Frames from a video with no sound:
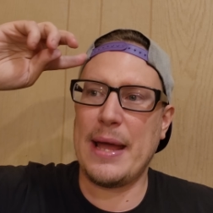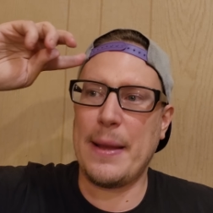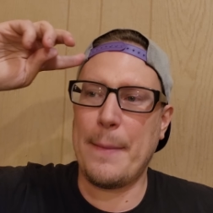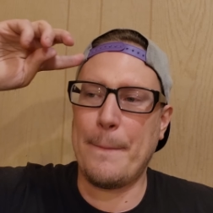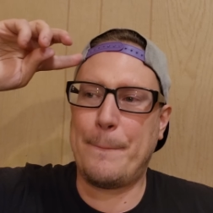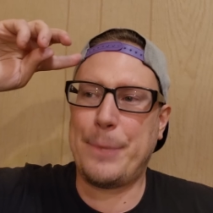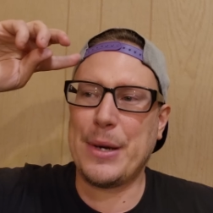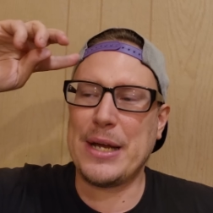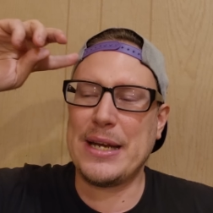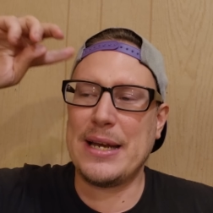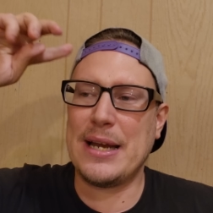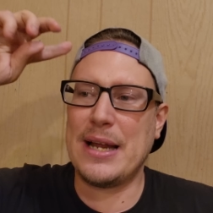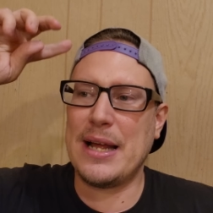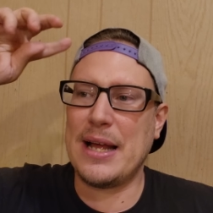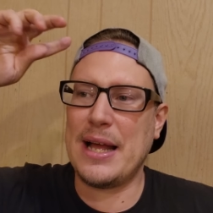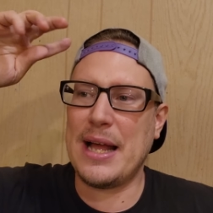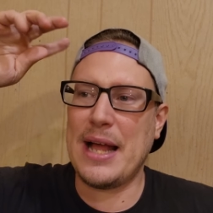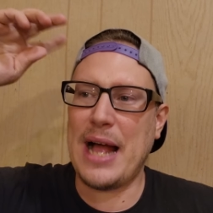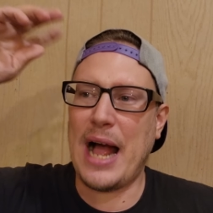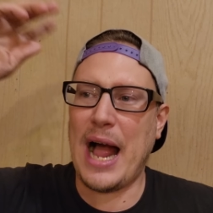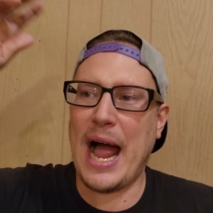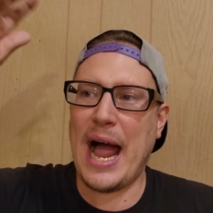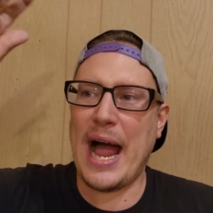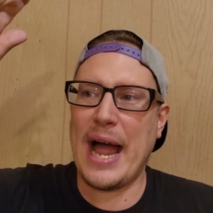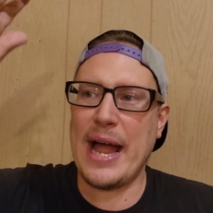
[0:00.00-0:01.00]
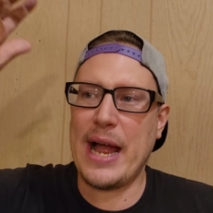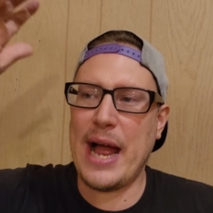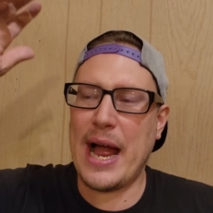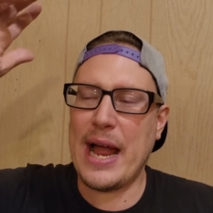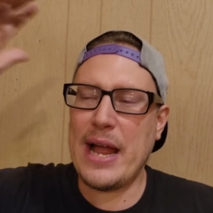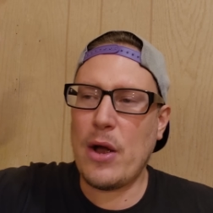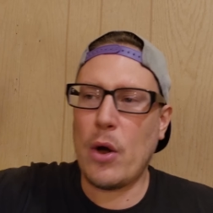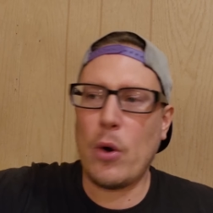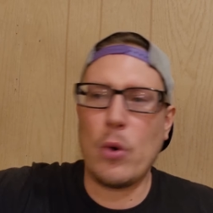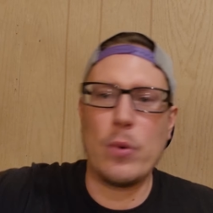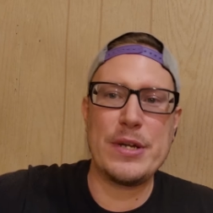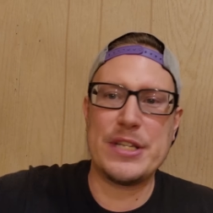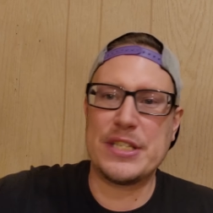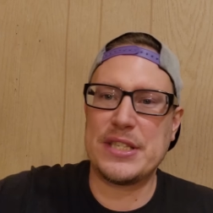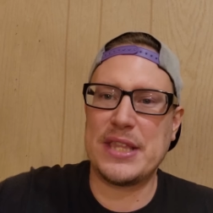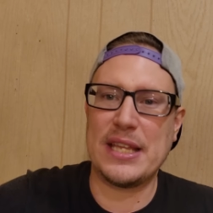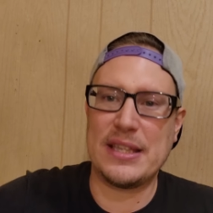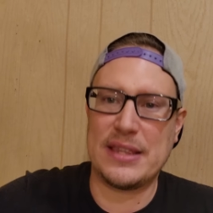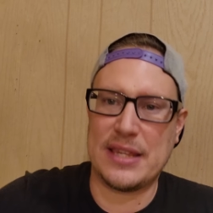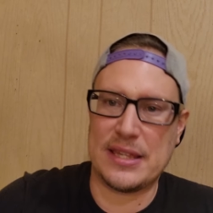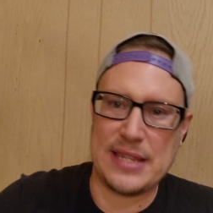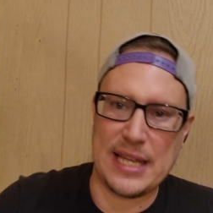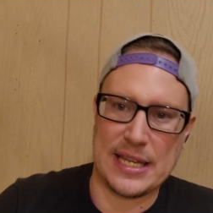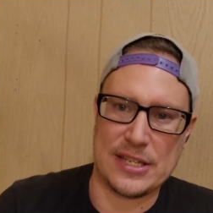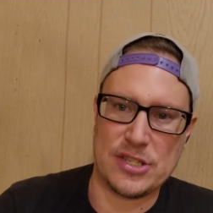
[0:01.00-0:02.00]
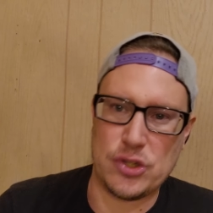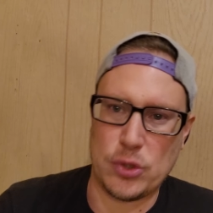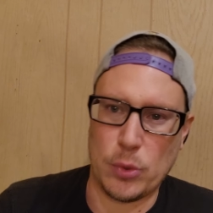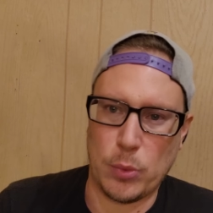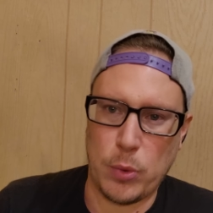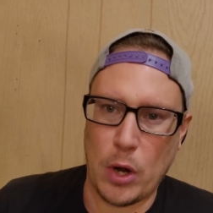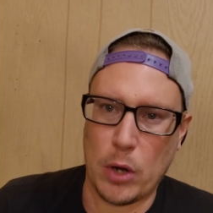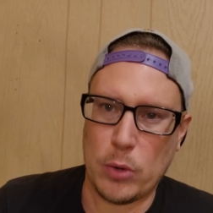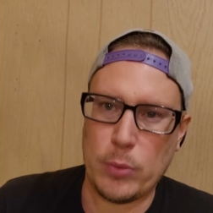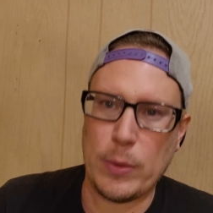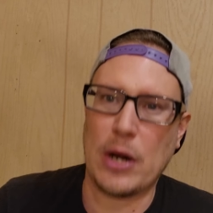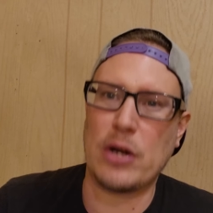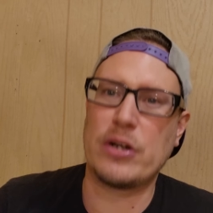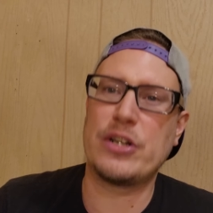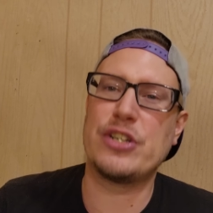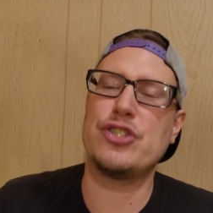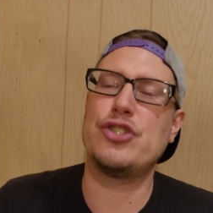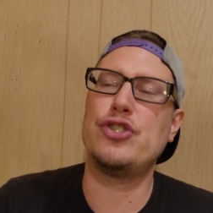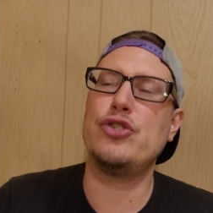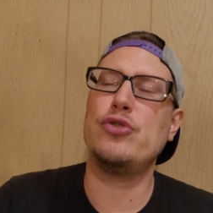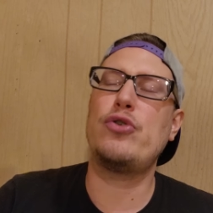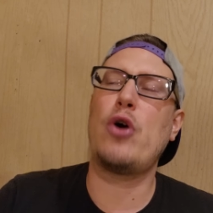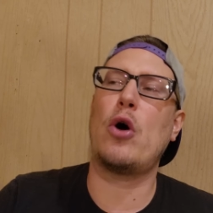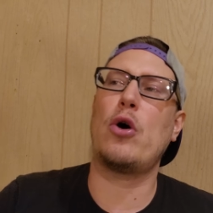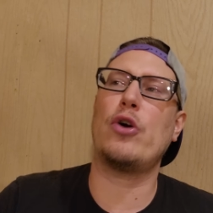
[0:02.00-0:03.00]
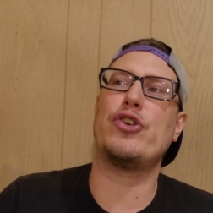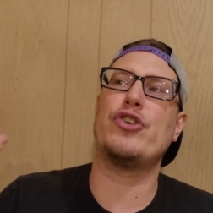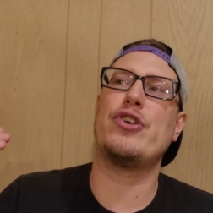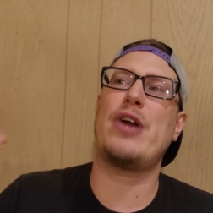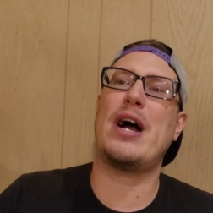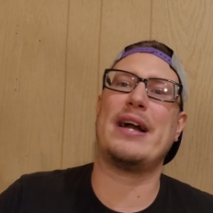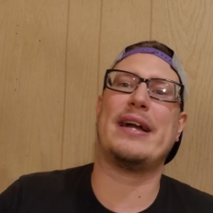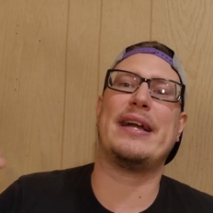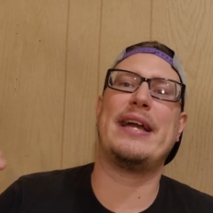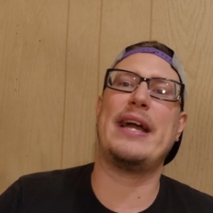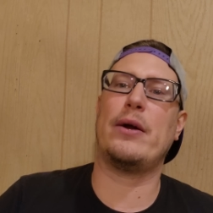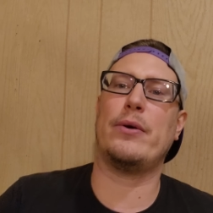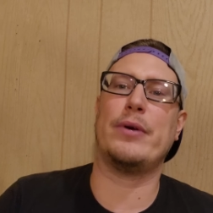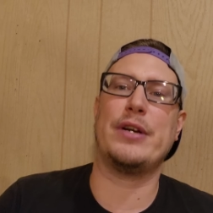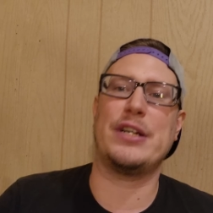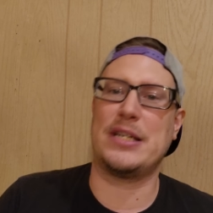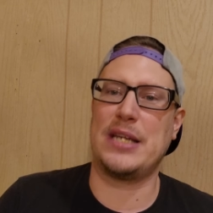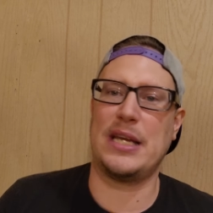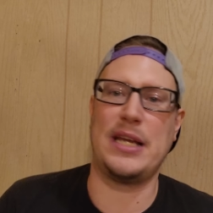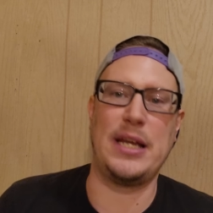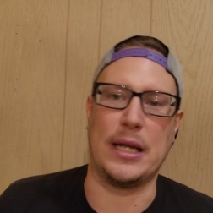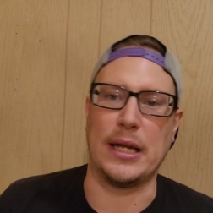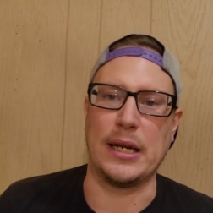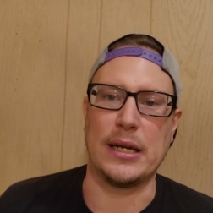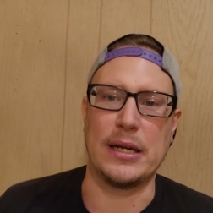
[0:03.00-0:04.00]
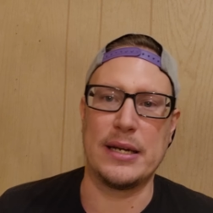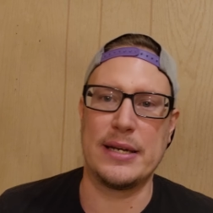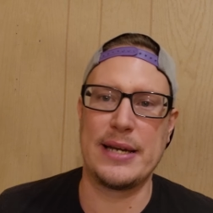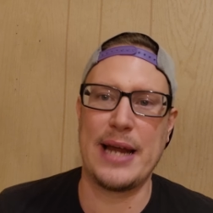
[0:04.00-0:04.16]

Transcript: But I always think that that's the wrong route because you're not guaranteed.